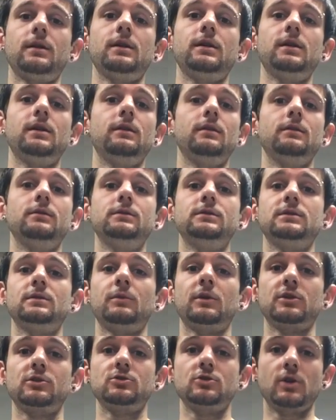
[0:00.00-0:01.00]
they needed
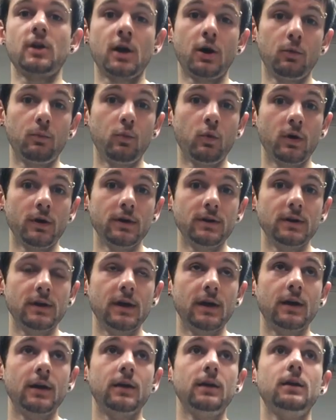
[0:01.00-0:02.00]
some extra help one
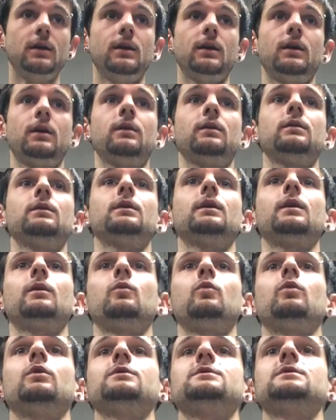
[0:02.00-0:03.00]
day, and I
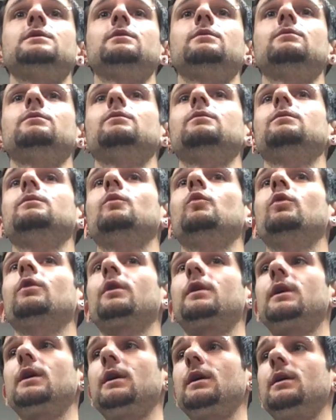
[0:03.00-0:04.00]
wasn't
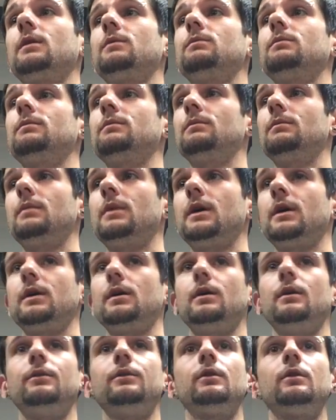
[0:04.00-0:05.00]
working at my
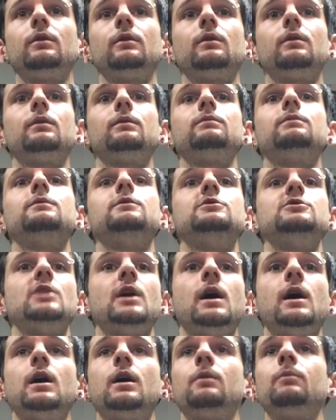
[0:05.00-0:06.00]
other
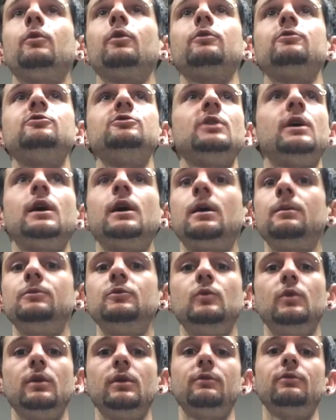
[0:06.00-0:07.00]
job or
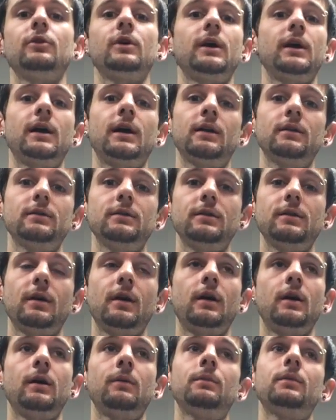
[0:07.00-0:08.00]
jobs, whatever I had at the
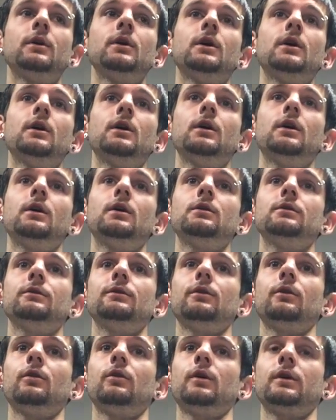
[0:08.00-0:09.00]
time.
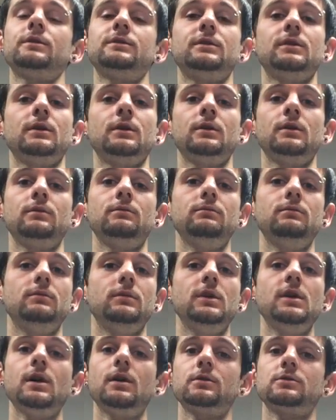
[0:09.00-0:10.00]
So I said,
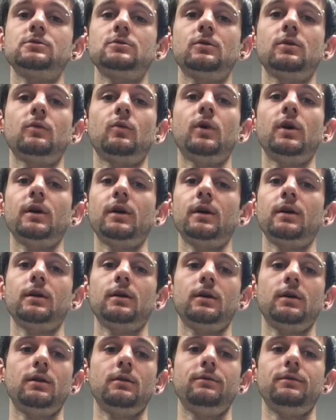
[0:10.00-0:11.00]
yeah, sure, why not?
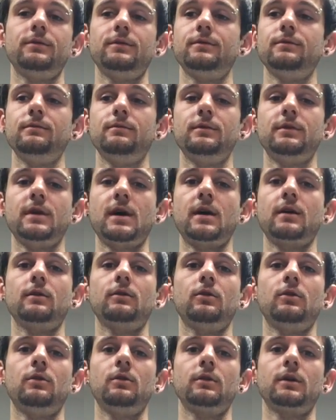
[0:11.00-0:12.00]
I'll tag
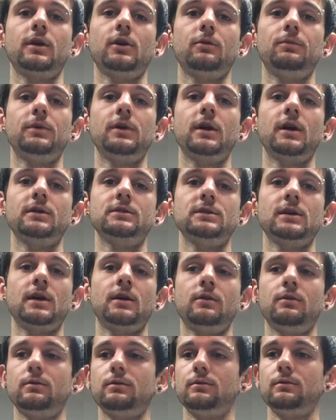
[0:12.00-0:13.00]
along, help you guys
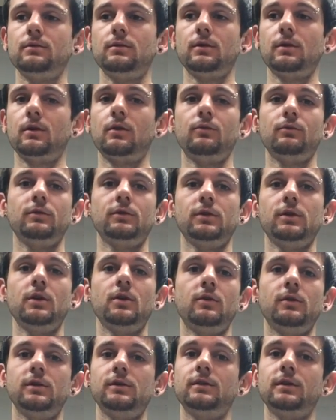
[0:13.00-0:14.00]
out. I don't really
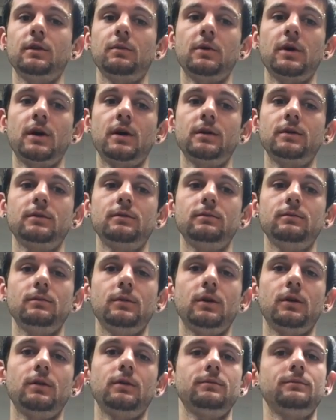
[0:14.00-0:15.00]
know anything about it,
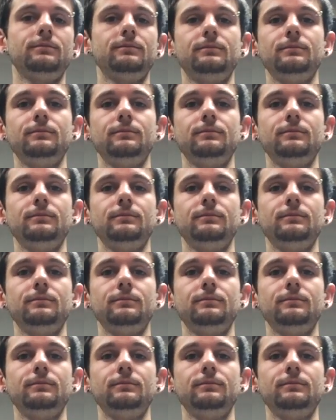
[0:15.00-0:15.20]
but,